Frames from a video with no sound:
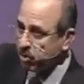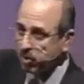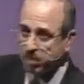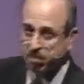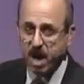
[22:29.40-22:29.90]
to
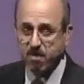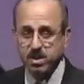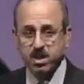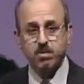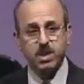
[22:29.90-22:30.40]
the power,
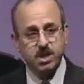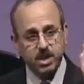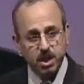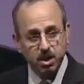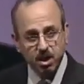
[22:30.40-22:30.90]
they will
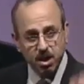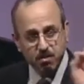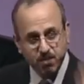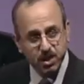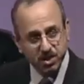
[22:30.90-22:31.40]
kill
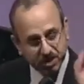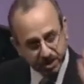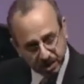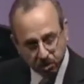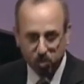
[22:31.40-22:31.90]
first
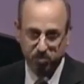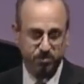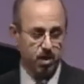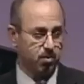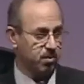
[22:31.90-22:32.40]
their own
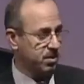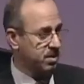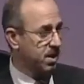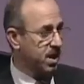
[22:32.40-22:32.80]
followers.